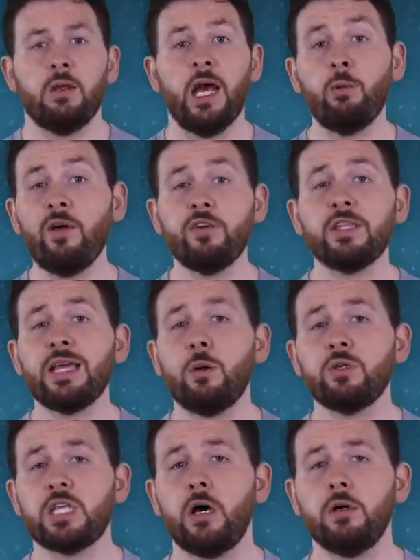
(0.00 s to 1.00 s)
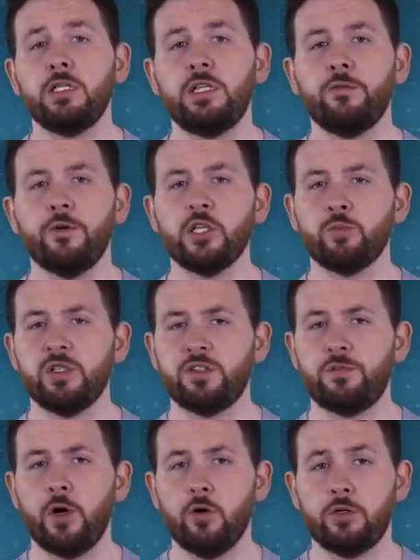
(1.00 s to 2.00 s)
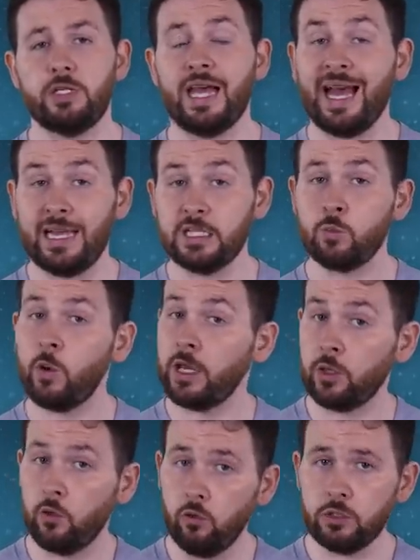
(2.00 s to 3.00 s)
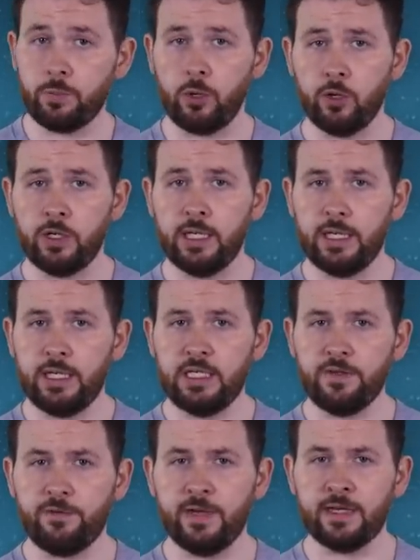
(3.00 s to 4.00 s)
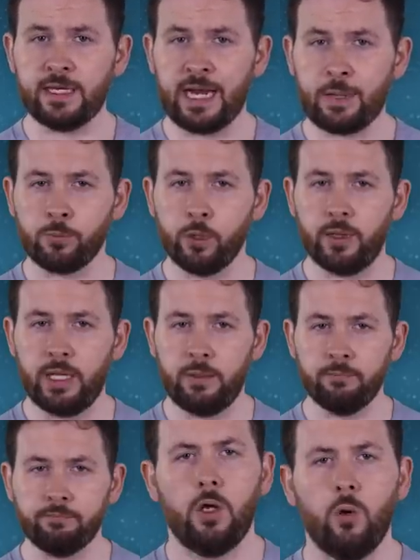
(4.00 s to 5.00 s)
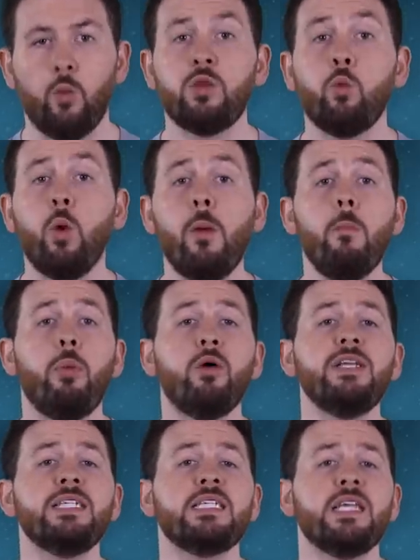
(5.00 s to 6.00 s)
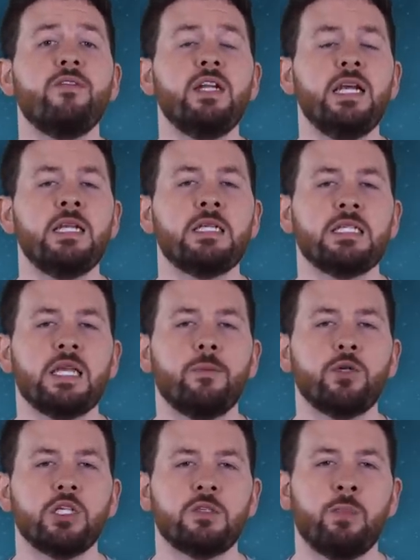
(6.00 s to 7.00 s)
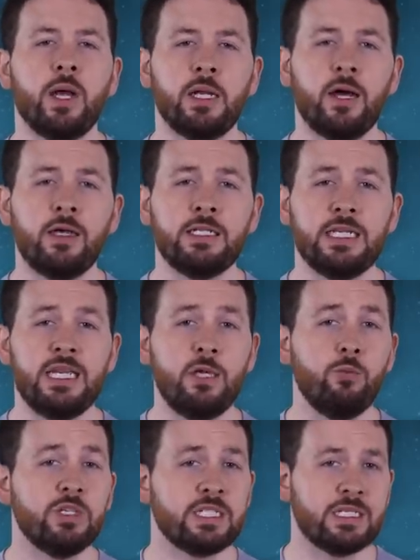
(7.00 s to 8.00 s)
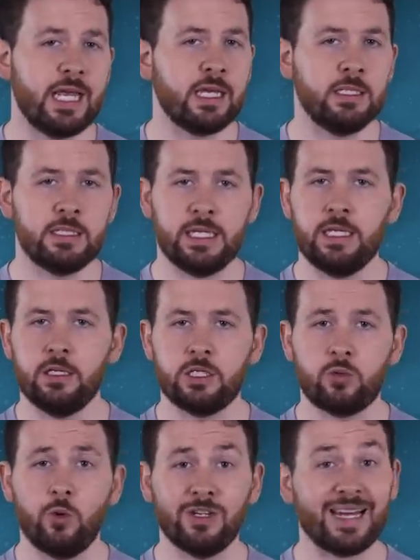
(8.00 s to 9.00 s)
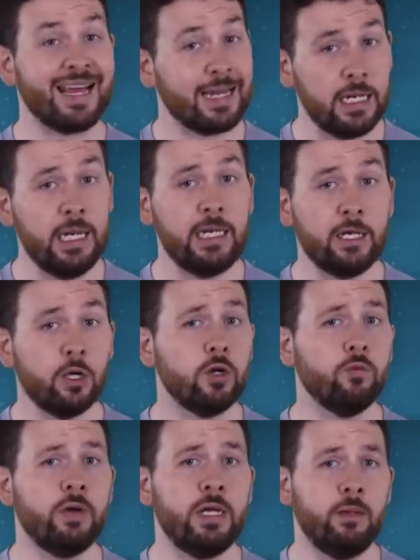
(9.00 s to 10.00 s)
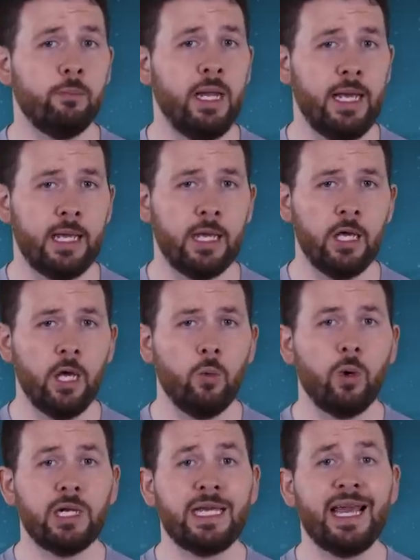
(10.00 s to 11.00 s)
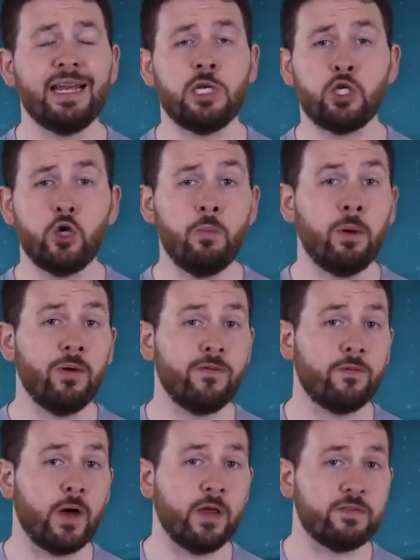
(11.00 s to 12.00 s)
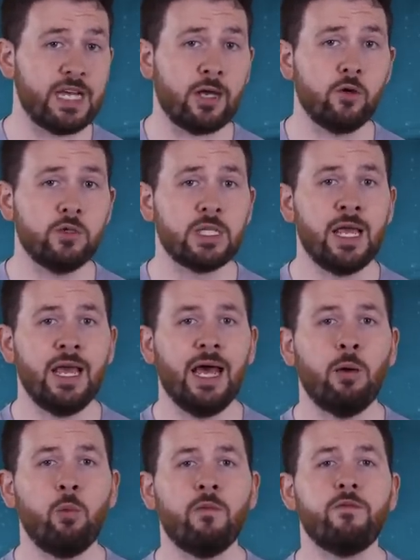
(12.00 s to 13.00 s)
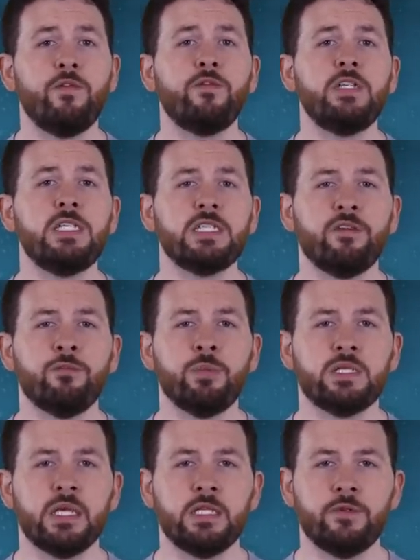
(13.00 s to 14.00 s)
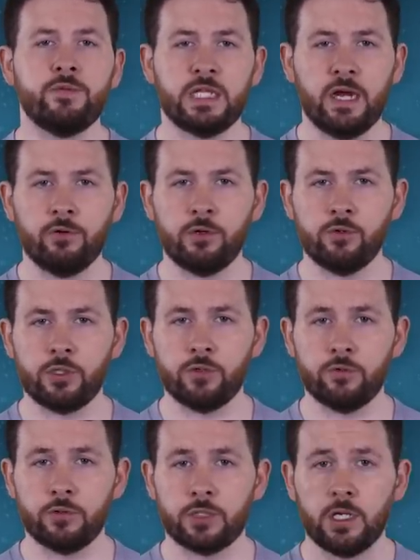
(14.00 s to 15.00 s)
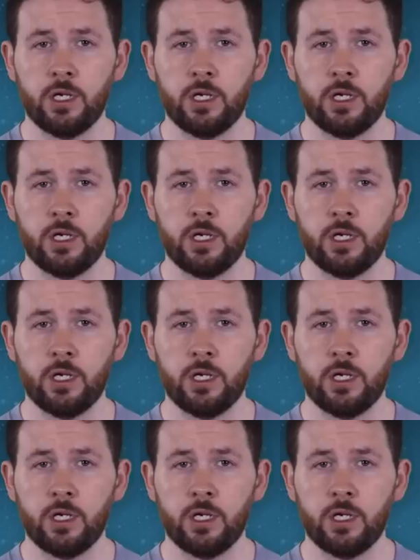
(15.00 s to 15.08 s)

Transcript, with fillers: However, that was hardly the Frenchman's fault, as, when called upon, he defended admirably. With 1.7 interceptions per 90, he was 2nd in the squad and clearly good at reading play, while he added 2.5 tackles and won 57% of his aerial duels,